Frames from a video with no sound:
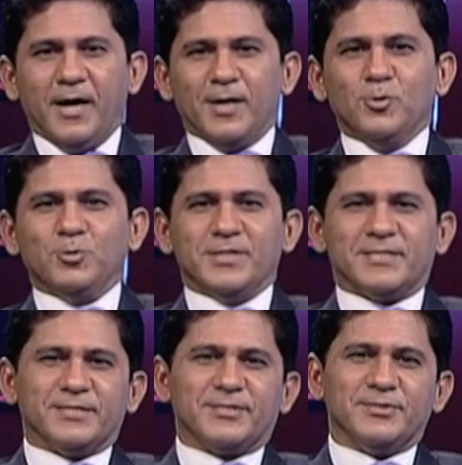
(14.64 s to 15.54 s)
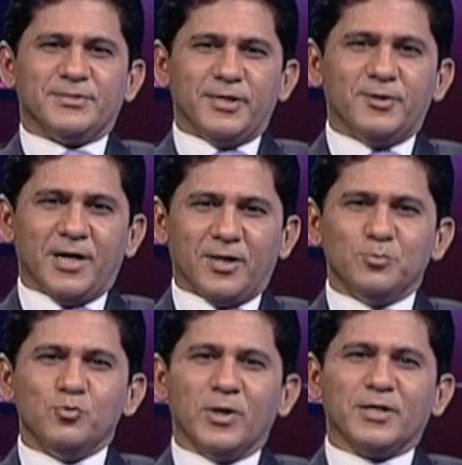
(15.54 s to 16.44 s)
Hello, this is Zahirul
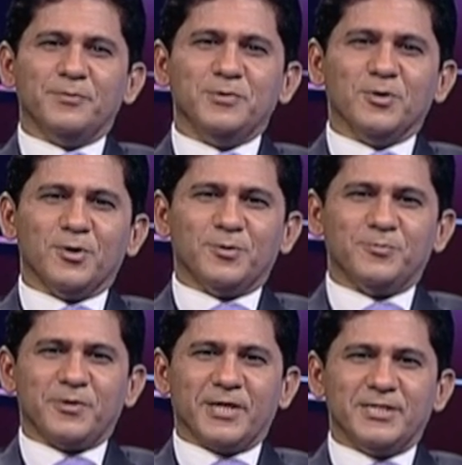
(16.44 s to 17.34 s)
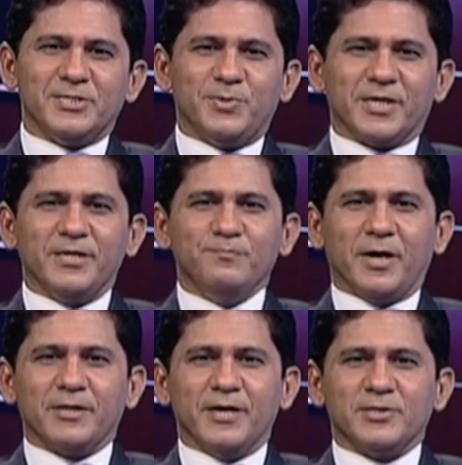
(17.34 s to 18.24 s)
Alam. Welcome you all and frankly speaking,
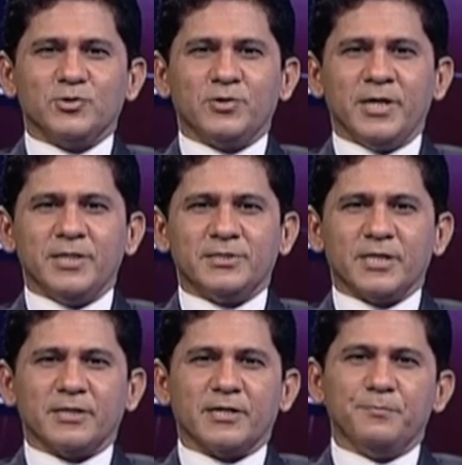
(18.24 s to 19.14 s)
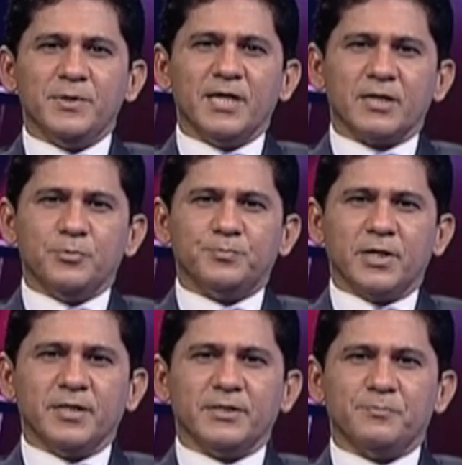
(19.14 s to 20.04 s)
my guest today is Dr. Kapila
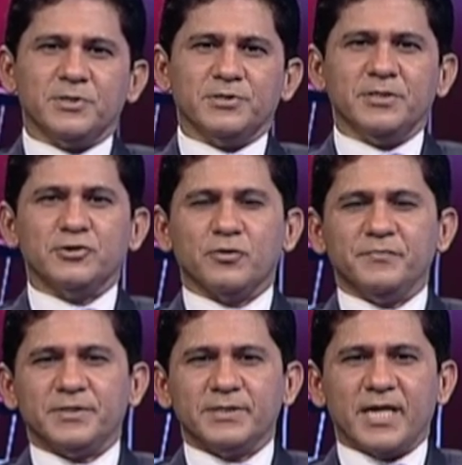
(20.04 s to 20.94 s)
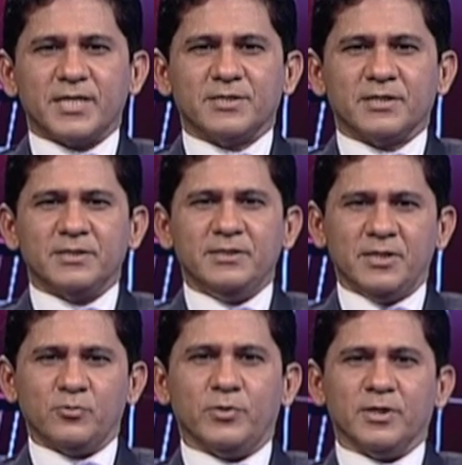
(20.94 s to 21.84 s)
Gupta, the President of International
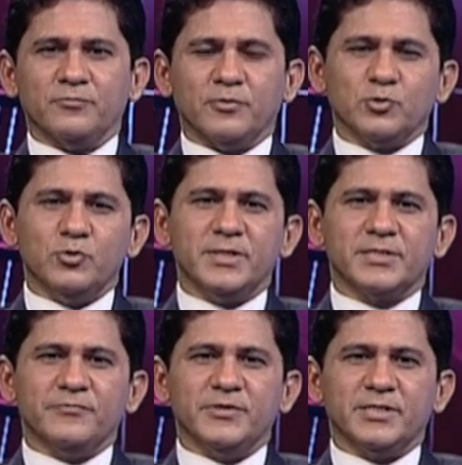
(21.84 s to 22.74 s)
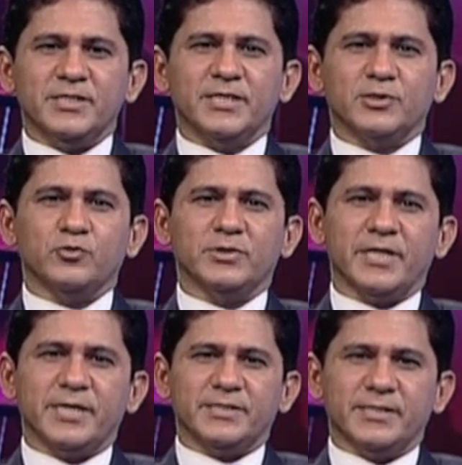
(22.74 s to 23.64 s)
Inner Wheel for 2017 and
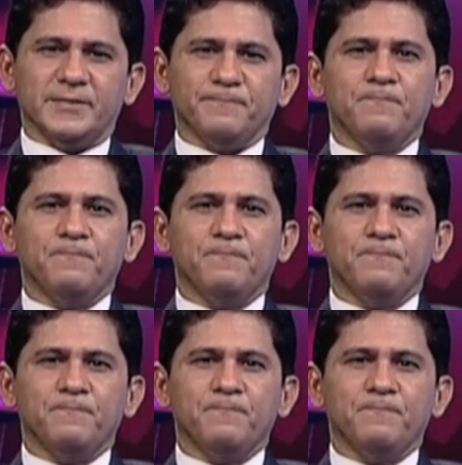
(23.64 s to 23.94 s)
2018.